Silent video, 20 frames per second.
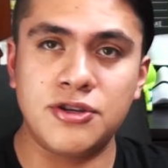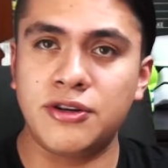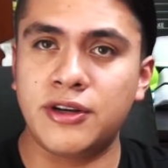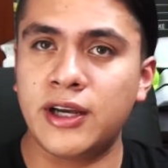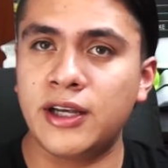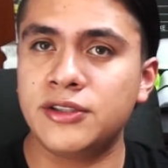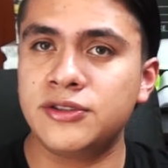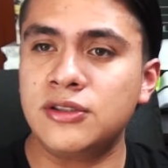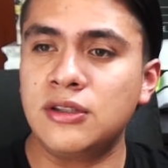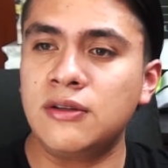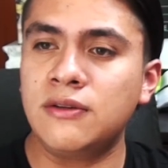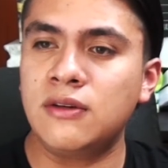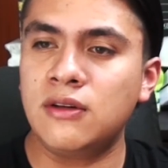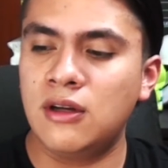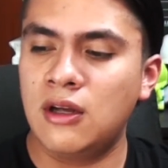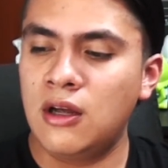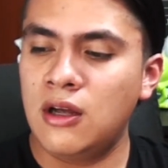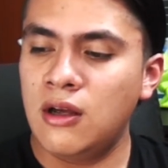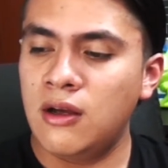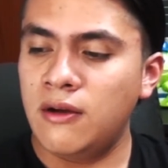Okay, so
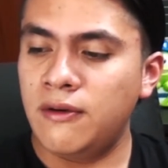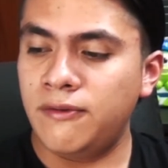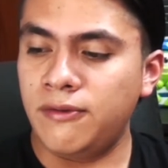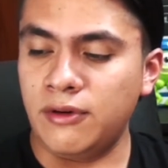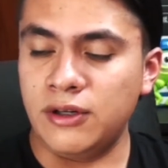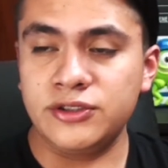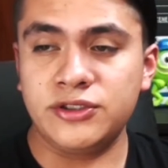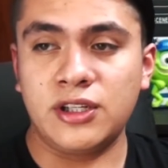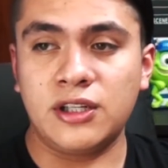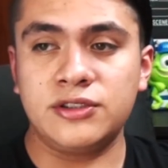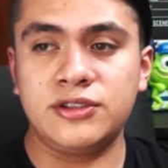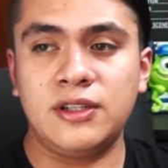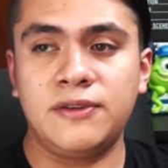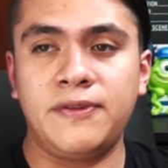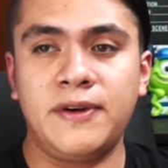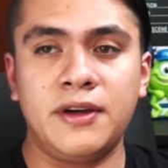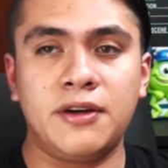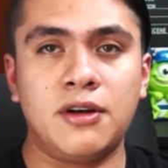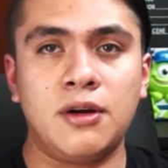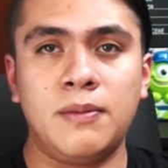for instance,
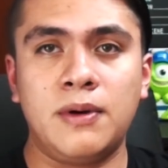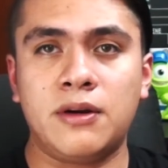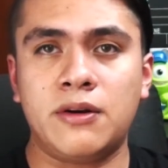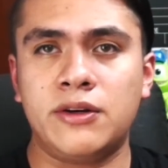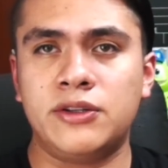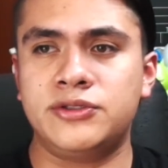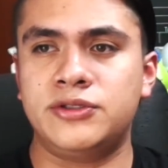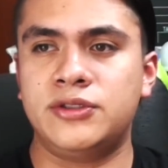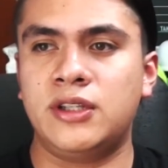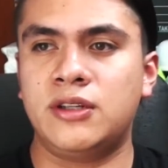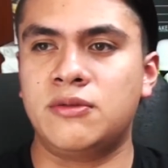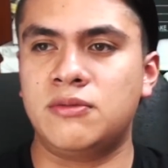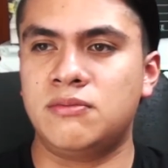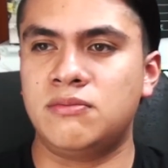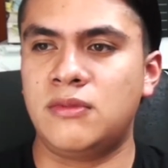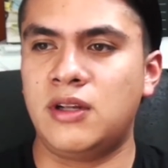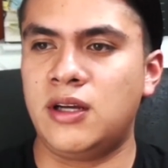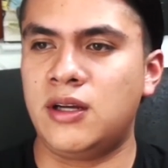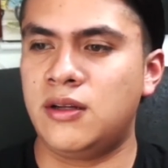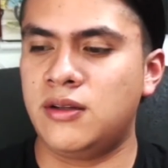if I come across
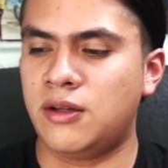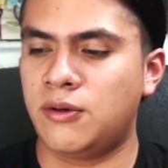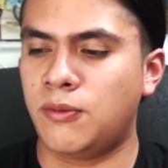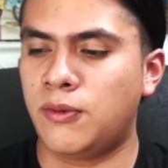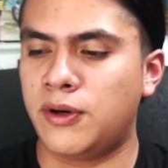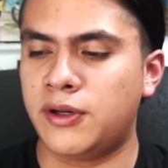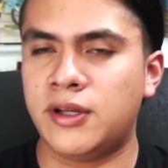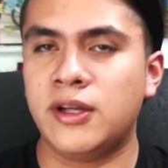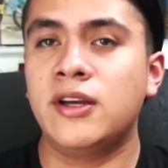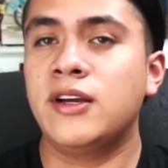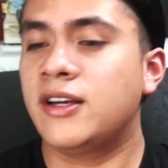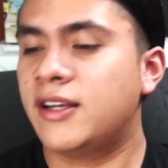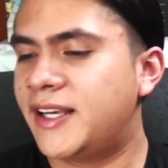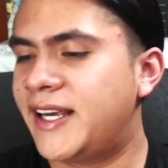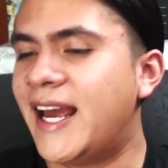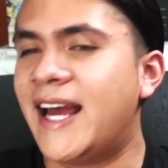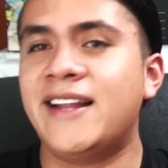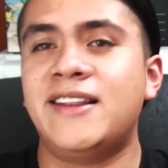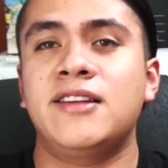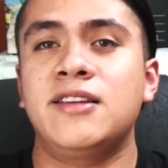the word
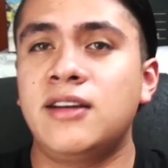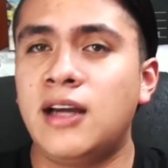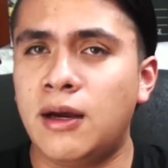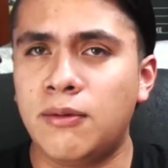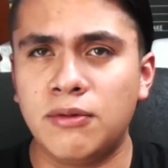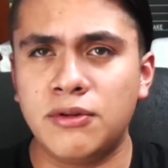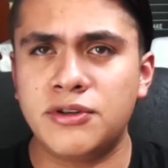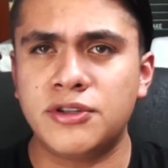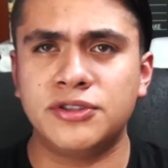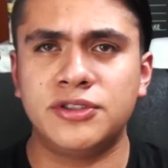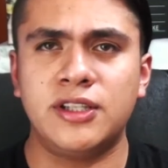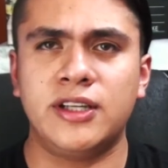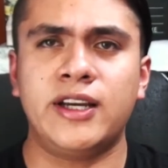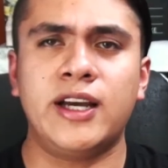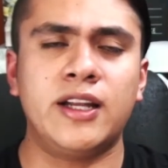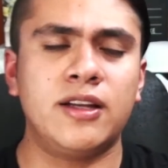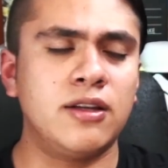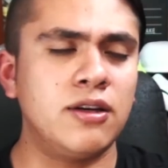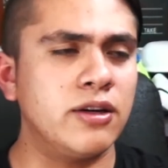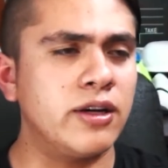cat, I will just say cat.